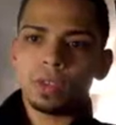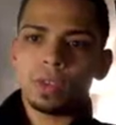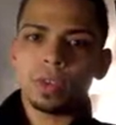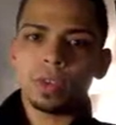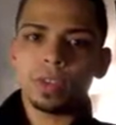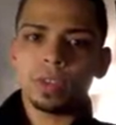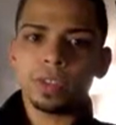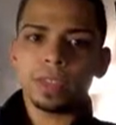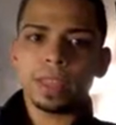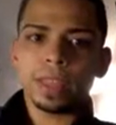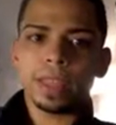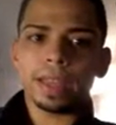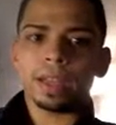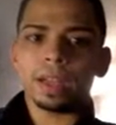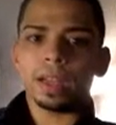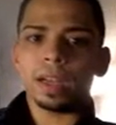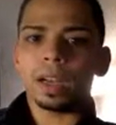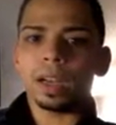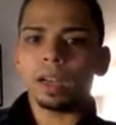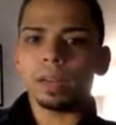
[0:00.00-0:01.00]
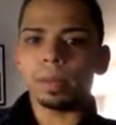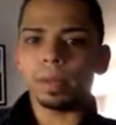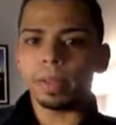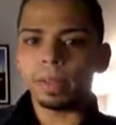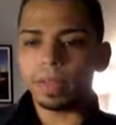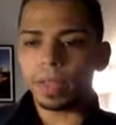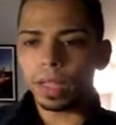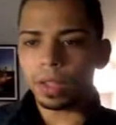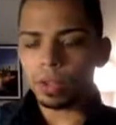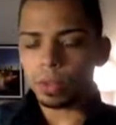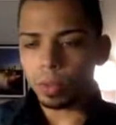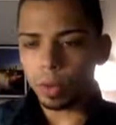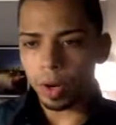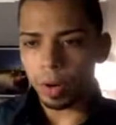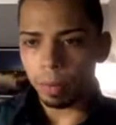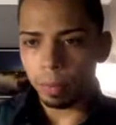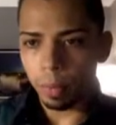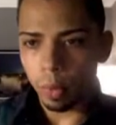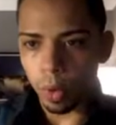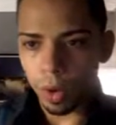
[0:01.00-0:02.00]
we see that a couple of things were
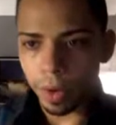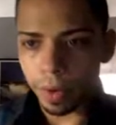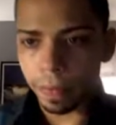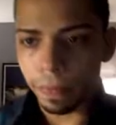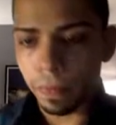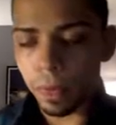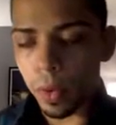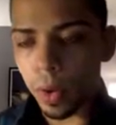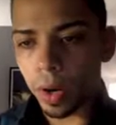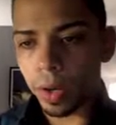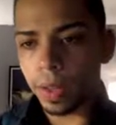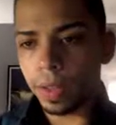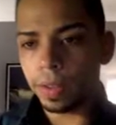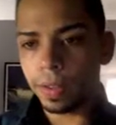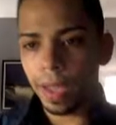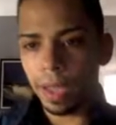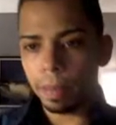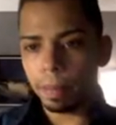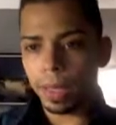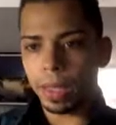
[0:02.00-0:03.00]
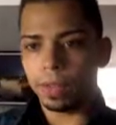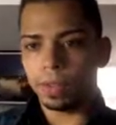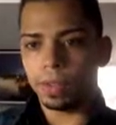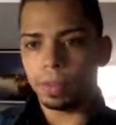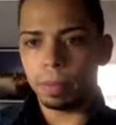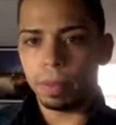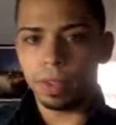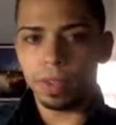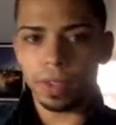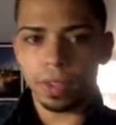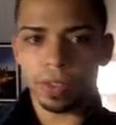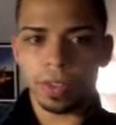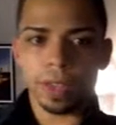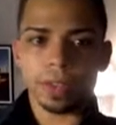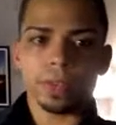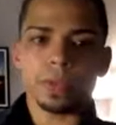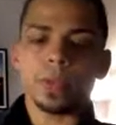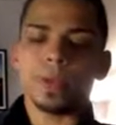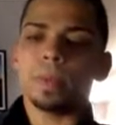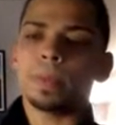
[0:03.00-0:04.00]
important for these campaigns to be
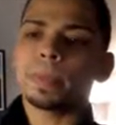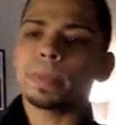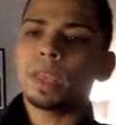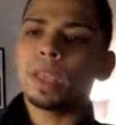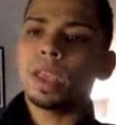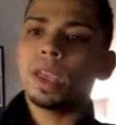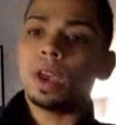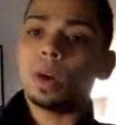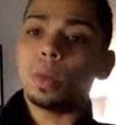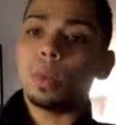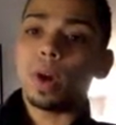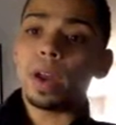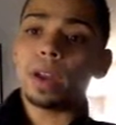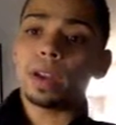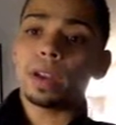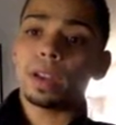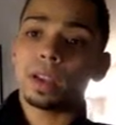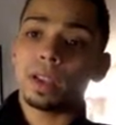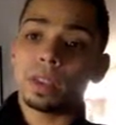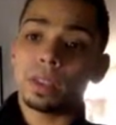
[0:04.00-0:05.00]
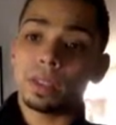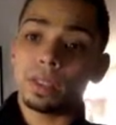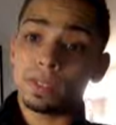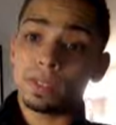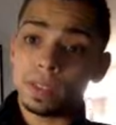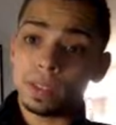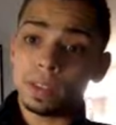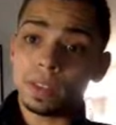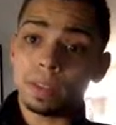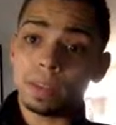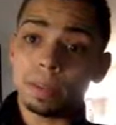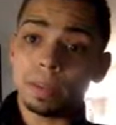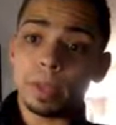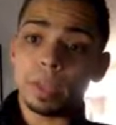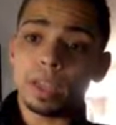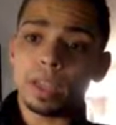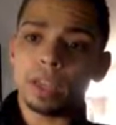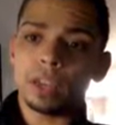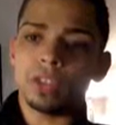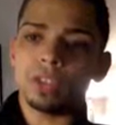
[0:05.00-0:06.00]
successful. One, consistent
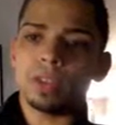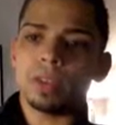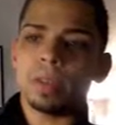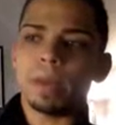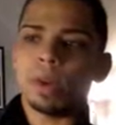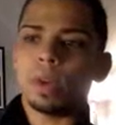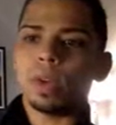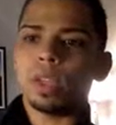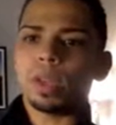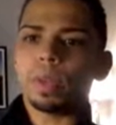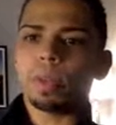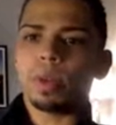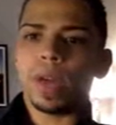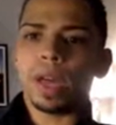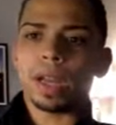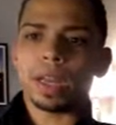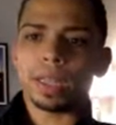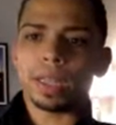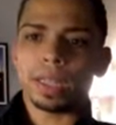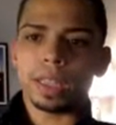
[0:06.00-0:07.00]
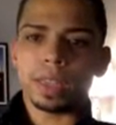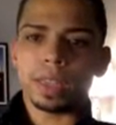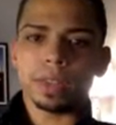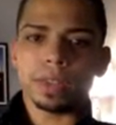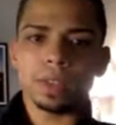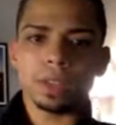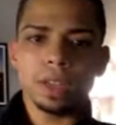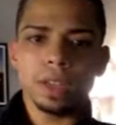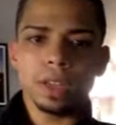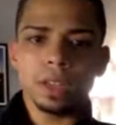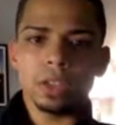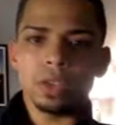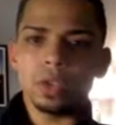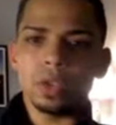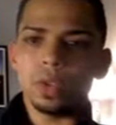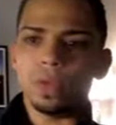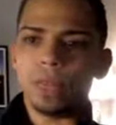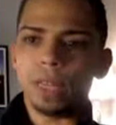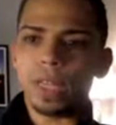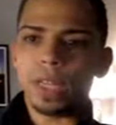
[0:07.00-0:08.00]
communication about what the product is through
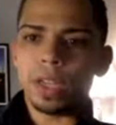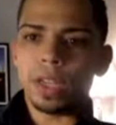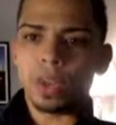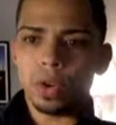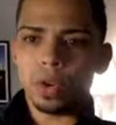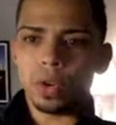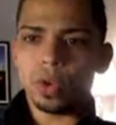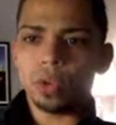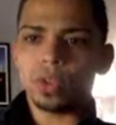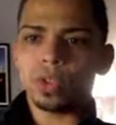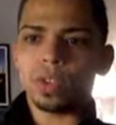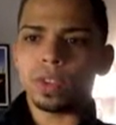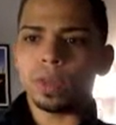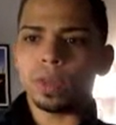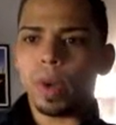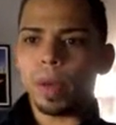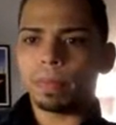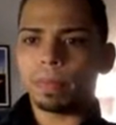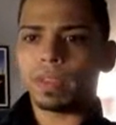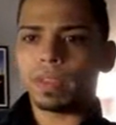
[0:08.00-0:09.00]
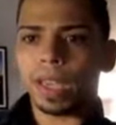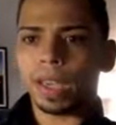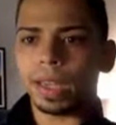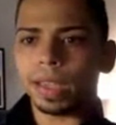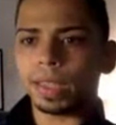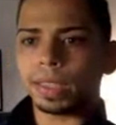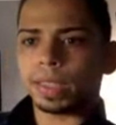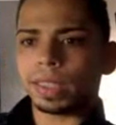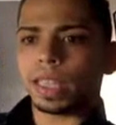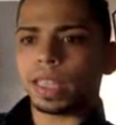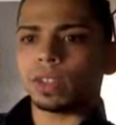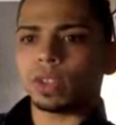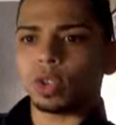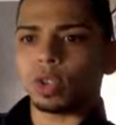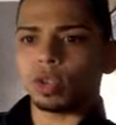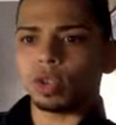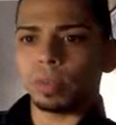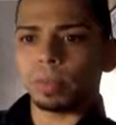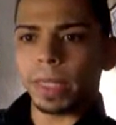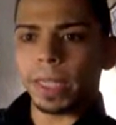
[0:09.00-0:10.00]
videos and websites and
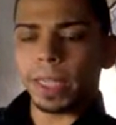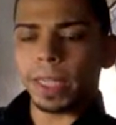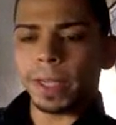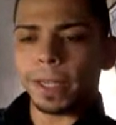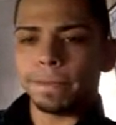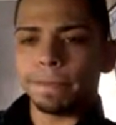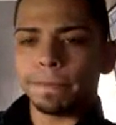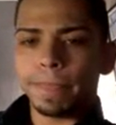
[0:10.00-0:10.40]
social media